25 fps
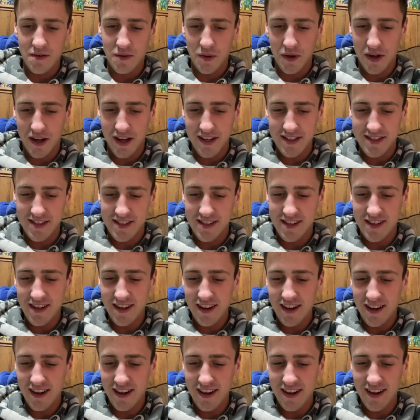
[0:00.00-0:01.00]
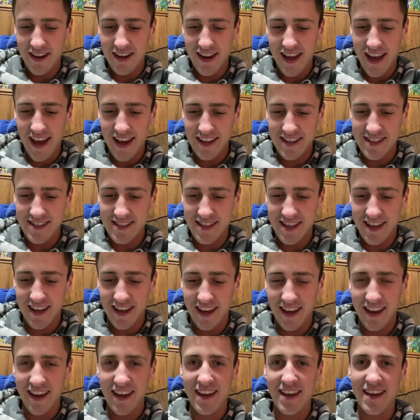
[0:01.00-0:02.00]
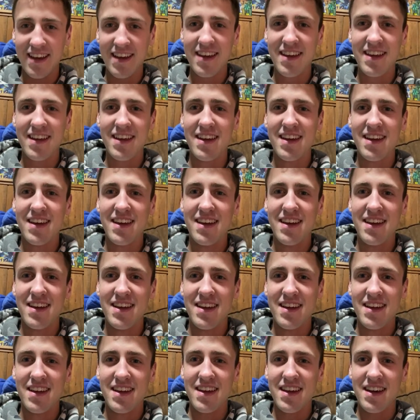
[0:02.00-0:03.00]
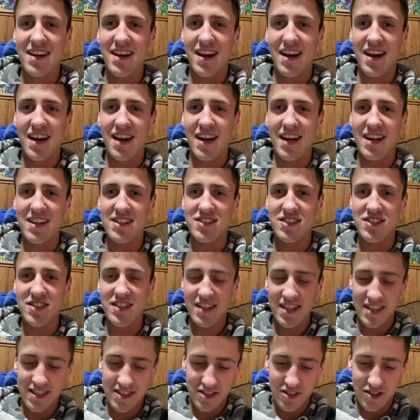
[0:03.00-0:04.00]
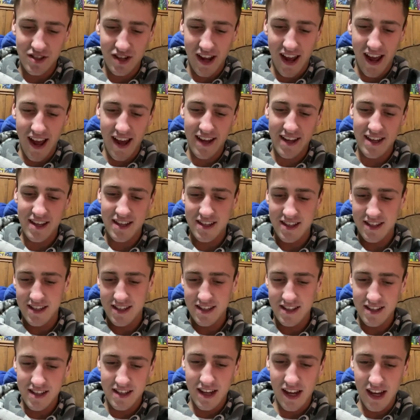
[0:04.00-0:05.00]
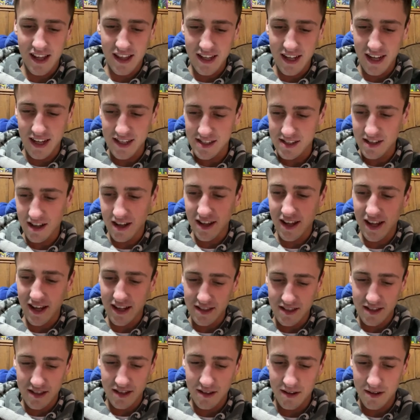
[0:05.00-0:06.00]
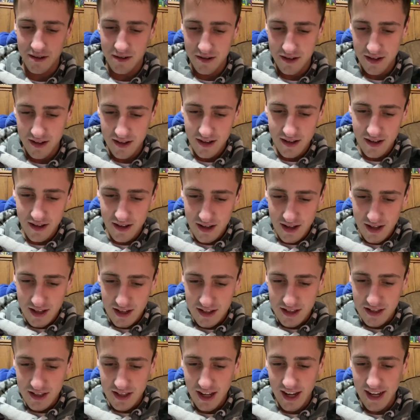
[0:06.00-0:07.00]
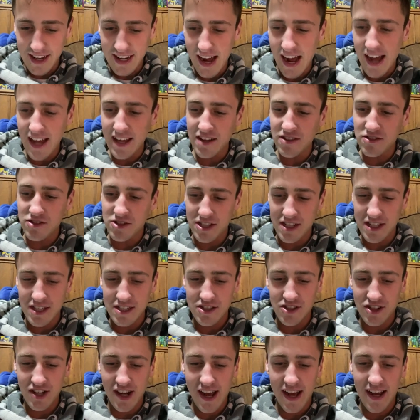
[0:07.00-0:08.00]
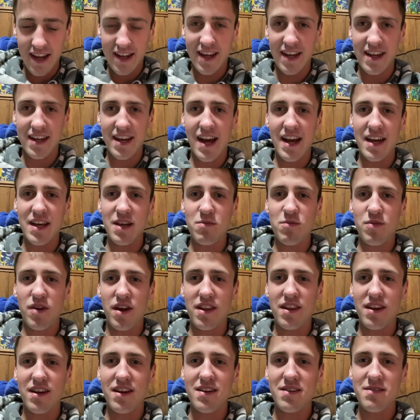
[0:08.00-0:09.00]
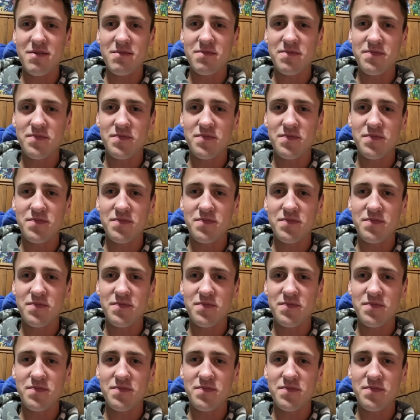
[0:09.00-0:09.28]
What's good, X-King? Uh, Cheese Jack. I think I saw that, too. I got you, Cheese Jack. I got you, brother.